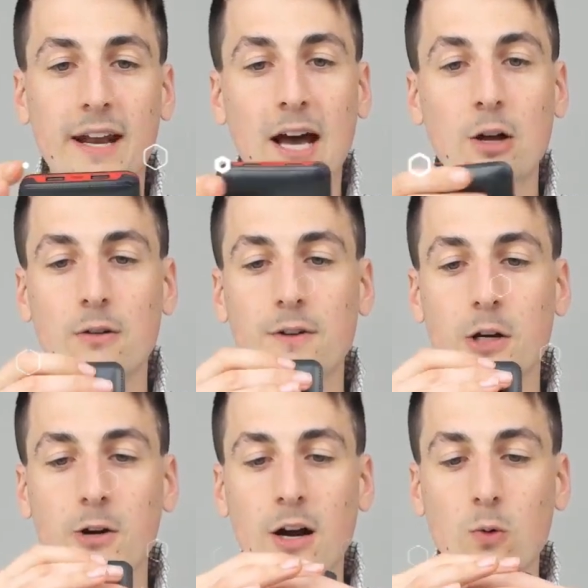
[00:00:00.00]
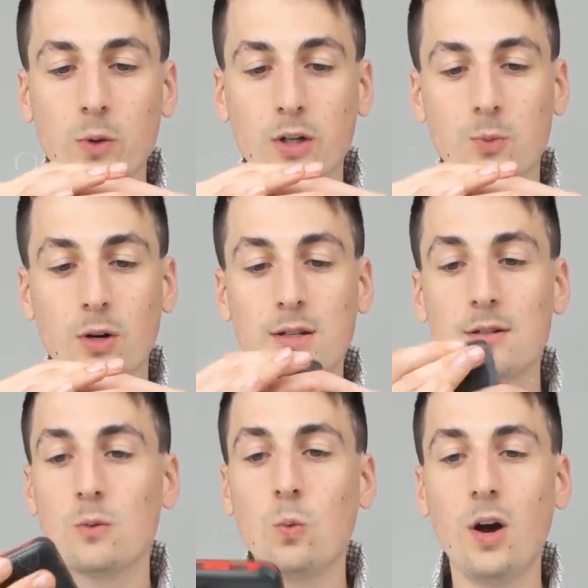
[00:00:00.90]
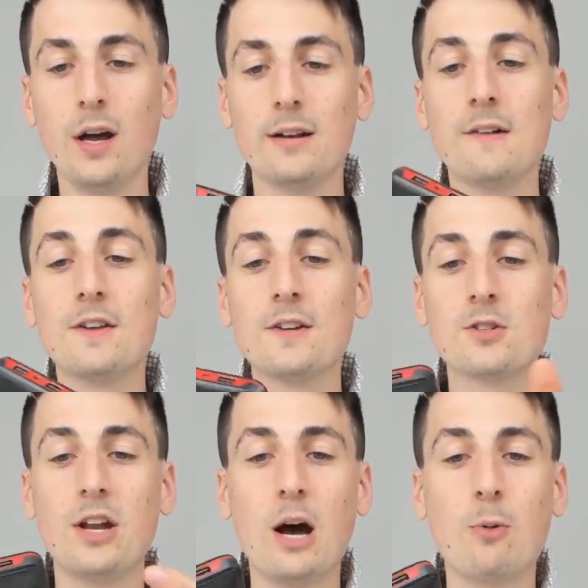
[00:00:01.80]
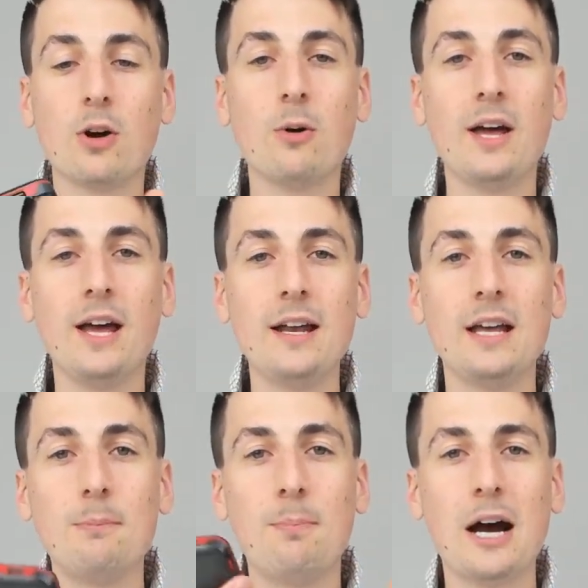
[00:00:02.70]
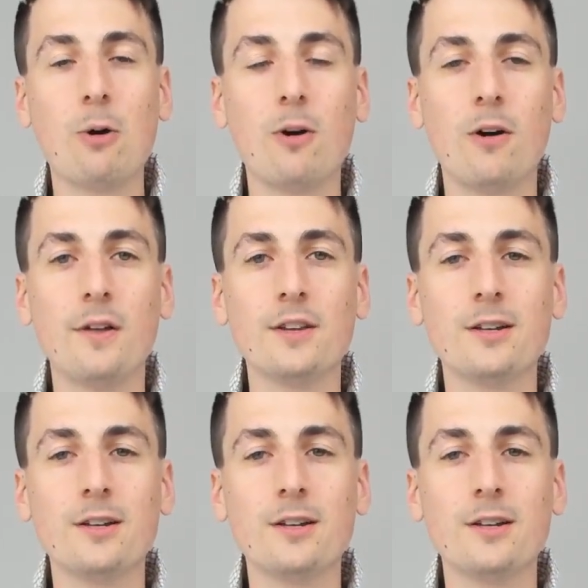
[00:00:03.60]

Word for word: out and figure out which one's what. So now we'll go ahead and power on the